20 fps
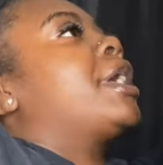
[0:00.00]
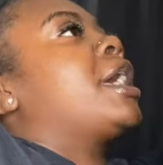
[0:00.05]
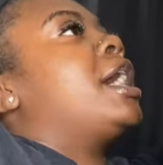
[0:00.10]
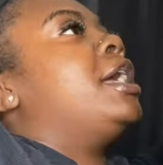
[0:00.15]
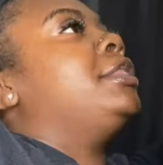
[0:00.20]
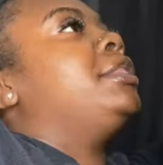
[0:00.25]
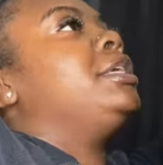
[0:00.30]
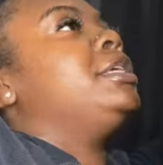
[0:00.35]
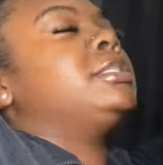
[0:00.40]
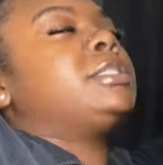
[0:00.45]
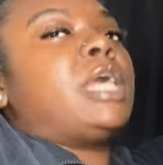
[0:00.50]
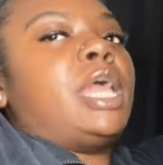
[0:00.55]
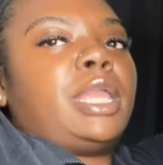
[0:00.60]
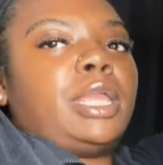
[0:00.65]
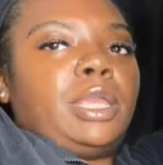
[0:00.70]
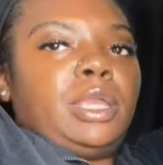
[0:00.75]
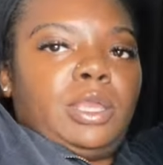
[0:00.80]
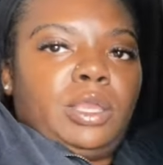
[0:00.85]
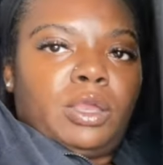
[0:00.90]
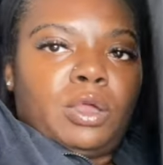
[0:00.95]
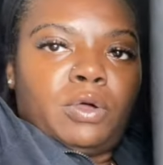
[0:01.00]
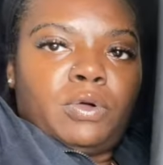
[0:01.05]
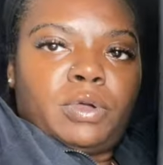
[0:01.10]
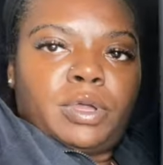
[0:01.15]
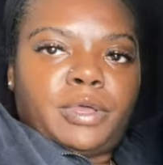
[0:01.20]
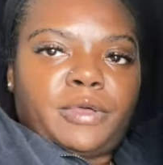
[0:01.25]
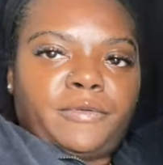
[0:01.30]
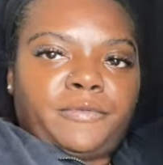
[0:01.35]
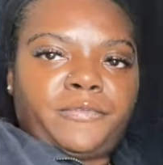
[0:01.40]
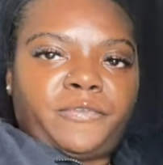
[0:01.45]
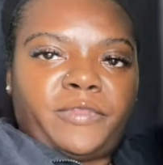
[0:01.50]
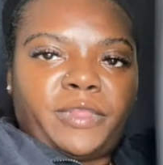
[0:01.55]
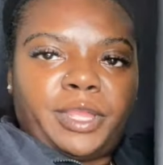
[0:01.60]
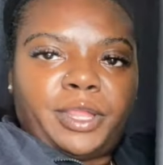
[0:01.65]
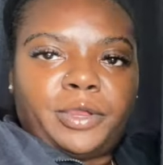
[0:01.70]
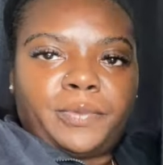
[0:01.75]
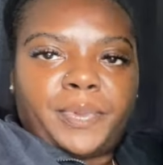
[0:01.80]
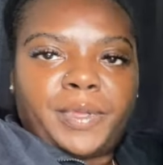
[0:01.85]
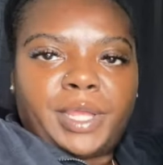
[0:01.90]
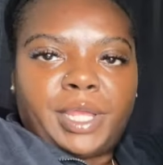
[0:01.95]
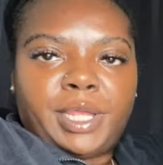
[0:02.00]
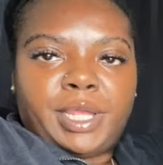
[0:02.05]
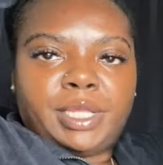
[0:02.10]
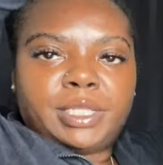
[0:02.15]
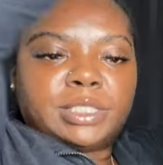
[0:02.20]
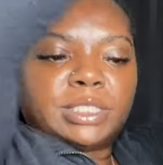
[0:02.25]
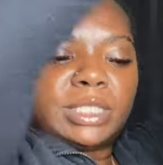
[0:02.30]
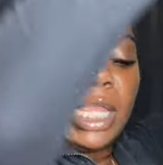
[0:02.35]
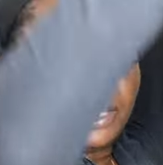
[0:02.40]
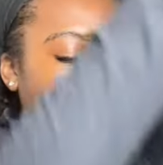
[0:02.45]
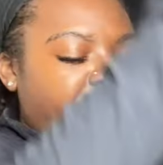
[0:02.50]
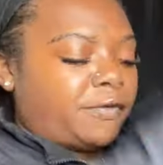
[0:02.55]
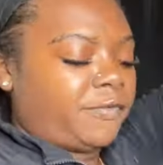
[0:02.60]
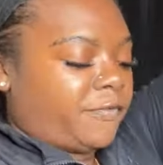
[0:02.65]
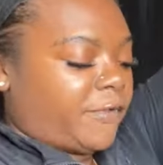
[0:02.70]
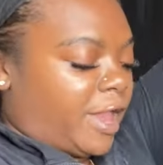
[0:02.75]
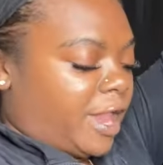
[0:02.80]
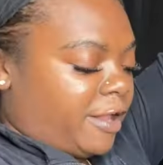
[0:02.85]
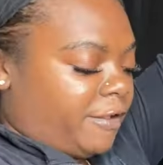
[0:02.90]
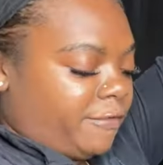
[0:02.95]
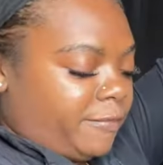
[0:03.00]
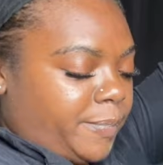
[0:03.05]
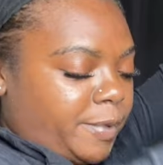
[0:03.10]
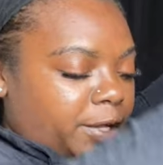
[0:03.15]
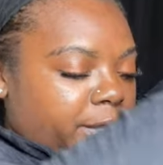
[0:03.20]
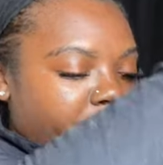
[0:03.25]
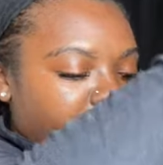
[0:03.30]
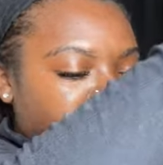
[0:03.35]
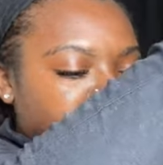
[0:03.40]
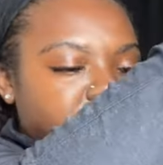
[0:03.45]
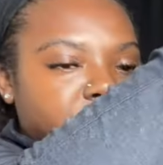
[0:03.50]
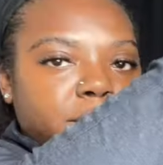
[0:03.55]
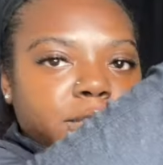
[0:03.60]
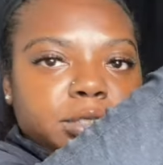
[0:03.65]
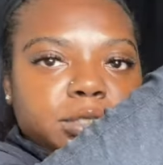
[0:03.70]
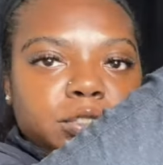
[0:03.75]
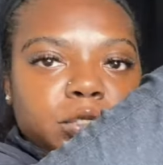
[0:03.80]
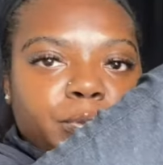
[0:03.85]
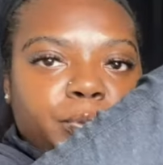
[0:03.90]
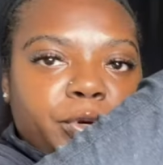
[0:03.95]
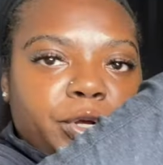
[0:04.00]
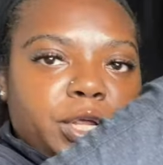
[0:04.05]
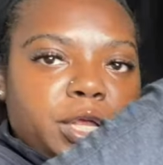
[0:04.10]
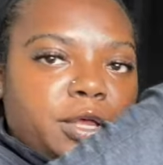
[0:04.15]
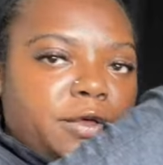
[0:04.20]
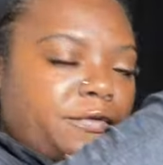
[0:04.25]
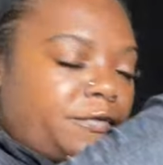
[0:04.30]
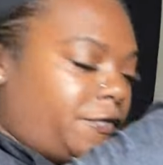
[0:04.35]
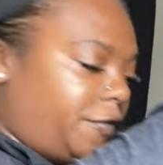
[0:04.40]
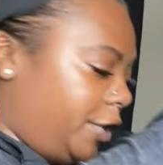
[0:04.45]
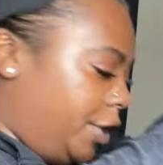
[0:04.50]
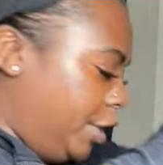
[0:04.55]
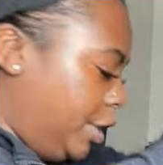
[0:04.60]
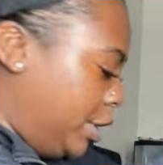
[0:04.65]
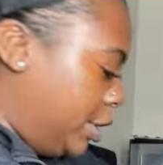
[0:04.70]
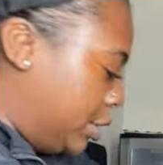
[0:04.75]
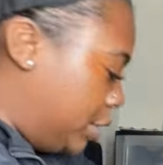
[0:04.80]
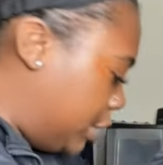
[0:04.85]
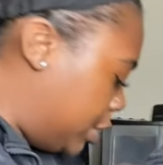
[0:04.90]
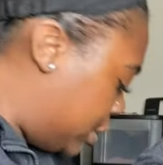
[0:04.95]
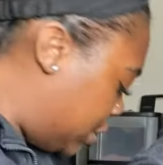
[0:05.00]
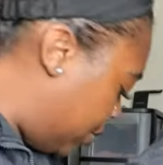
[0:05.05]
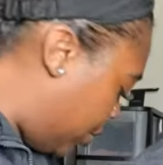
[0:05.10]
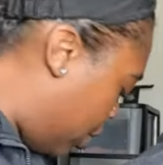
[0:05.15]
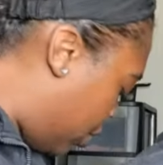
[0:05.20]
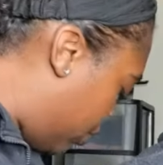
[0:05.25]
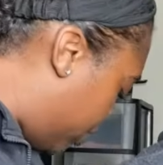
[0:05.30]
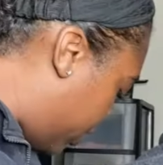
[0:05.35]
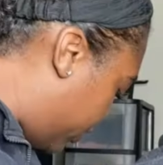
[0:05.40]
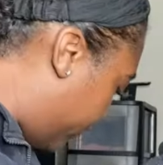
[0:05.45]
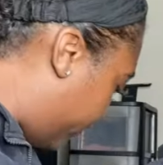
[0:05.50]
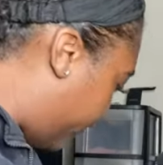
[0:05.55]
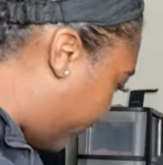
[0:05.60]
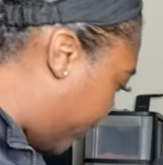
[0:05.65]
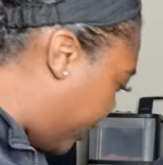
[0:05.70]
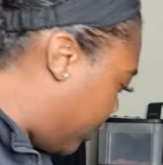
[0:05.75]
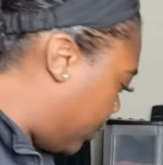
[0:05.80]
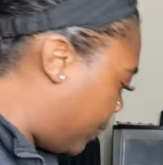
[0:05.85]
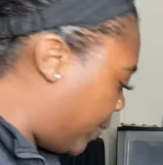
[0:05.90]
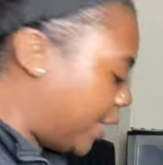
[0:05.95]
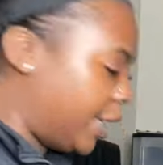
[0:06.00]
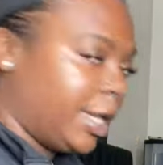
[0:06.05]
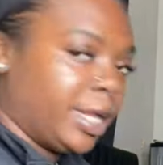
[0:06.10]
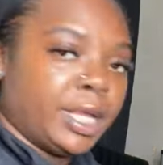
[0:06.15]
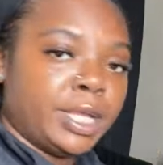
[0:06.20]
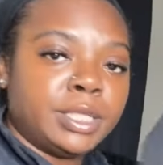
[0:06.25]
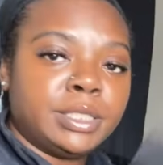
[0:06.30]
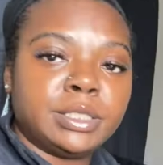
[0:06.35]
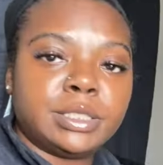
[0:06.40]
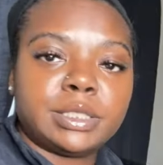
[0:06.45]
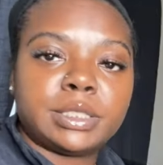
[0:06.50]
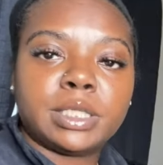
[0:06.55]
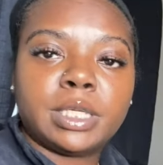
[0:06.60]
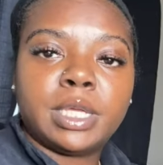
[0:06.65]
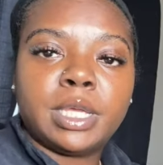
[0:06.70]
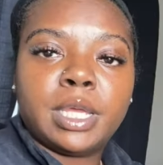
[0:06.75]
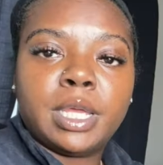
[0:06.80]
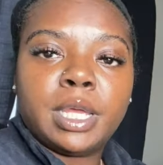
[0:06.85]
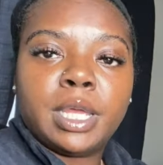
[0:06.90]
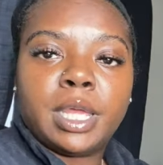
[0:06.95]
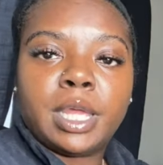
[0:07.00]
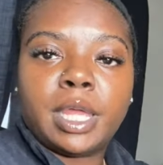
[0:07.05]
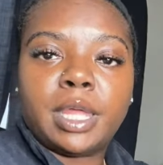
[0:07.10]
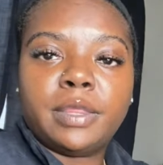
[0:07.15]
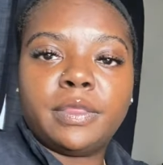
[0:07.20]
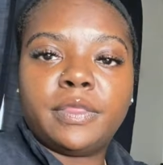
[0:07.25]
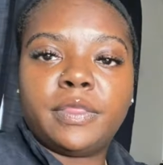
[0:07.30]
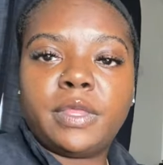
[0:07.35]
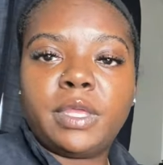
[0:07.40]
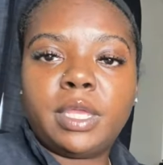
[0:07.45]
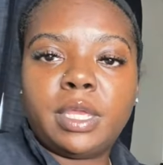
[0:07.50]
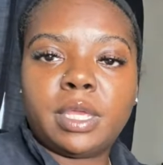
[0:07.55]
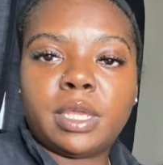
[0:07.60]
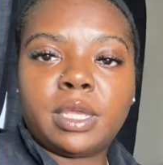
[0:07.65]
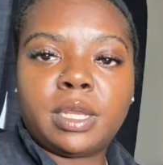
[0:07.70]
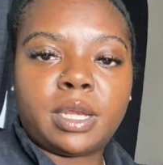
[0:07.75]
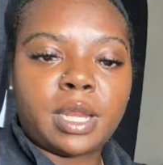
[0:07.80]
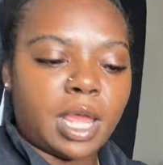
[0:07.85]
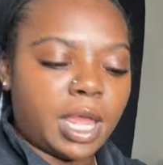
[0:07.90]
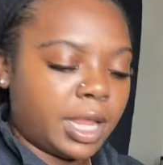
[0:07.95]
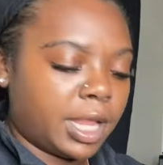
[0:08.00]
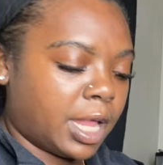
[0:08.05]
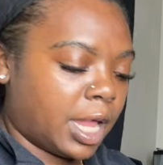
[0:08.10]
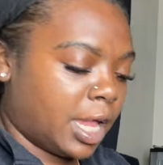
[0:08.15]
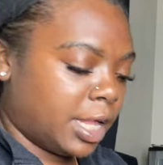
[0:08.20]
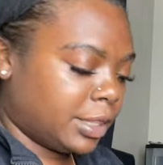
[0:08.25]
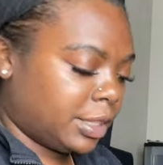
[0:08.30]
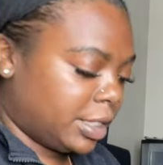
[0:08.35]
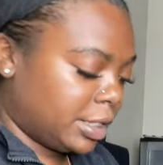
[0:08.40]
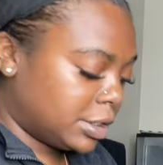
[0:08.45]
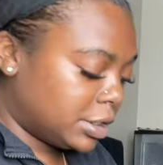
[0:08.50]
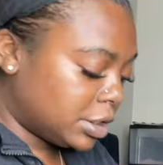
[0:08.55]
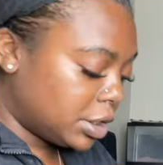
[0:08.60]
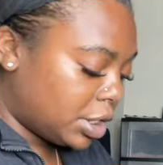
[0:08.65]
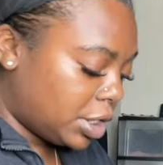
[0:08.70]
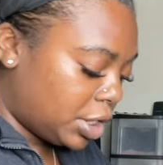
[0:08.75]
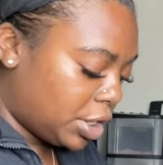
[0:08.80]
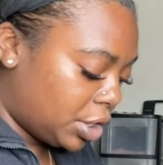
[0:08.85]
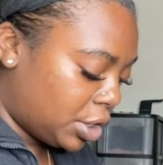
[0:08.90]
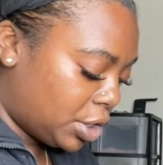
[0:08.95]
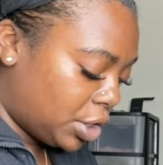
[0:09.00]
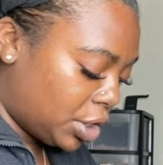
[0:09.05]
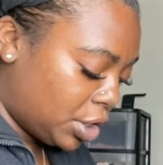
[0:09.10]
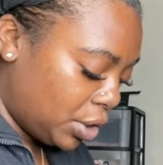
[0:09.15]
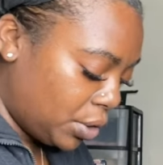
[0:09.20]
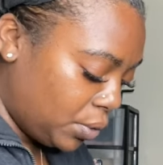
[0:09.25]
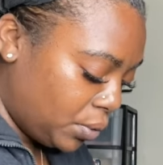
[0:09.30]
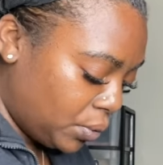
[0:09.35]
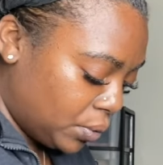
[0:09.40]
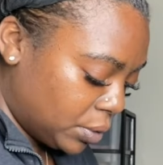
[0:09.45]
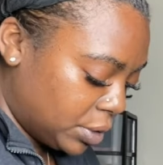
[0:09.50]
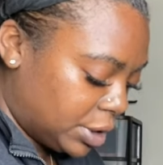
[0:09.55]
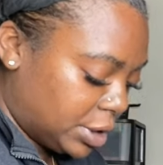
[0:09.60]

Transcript: got these like yoga flare pants. They were five bucks, super comfy, just some yoga flare pants. And then I got this cute